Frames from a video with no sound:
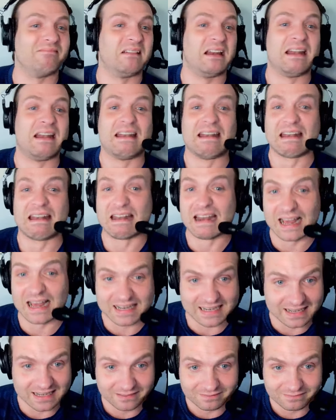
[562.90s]

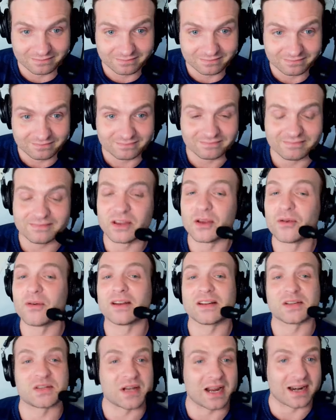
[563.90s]
Nada. You're in
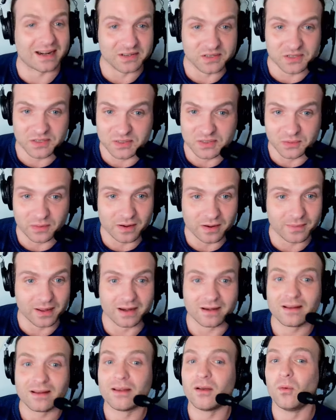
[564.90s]
a challenger
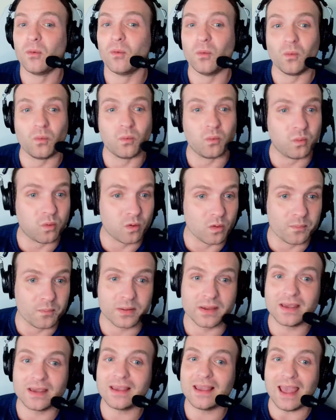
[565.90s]
tournament.
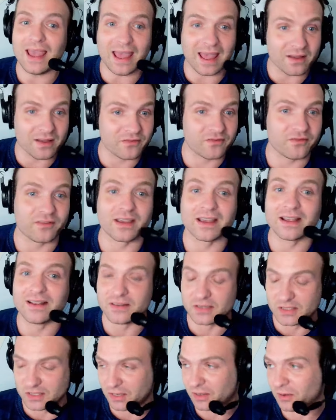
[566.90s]
Whoopee
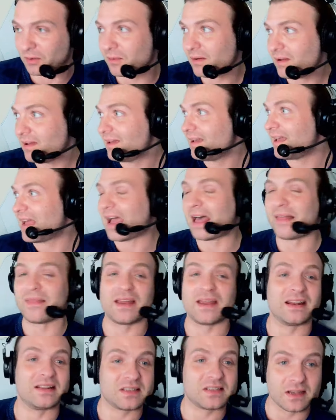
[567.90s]
effing do. And
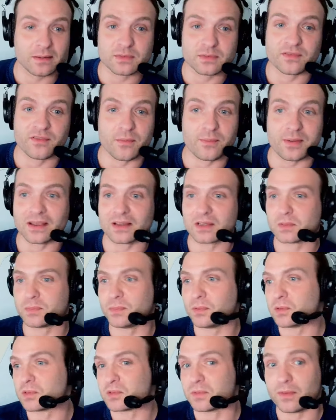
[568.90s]
then in terms of it being a
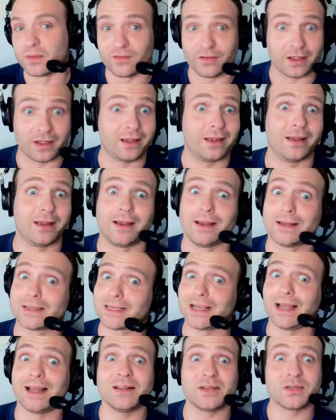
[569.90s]
sports movie, as
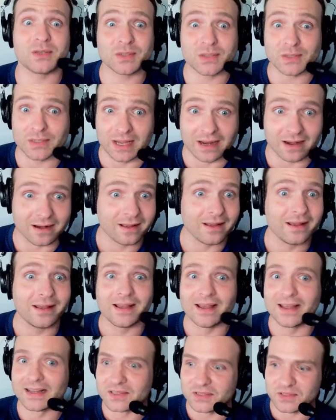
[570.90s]
I just said,
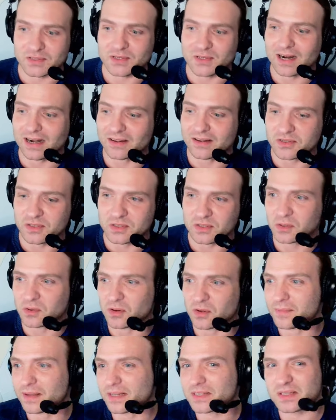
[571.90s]
it's a challenger
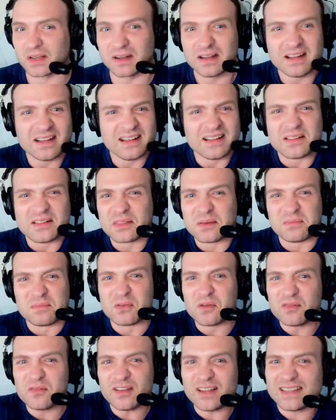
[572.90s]
tournament. So the
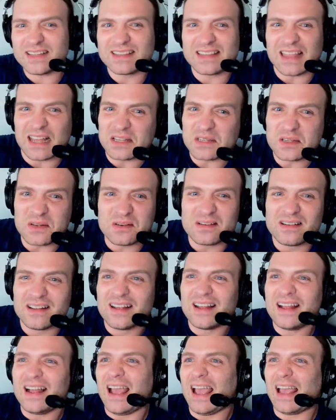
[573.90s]
movie doesn't,
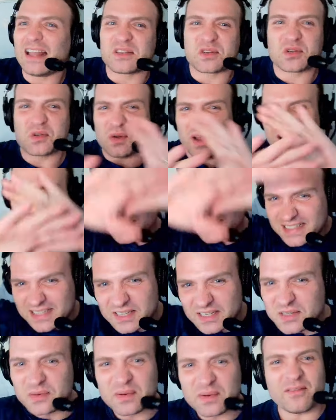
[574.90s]
it tries to
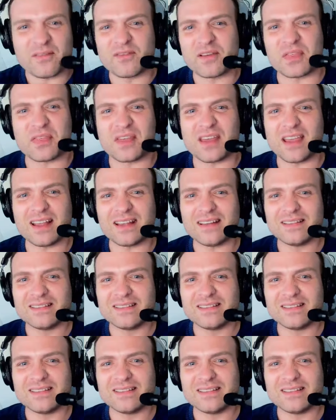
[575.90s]
do everything,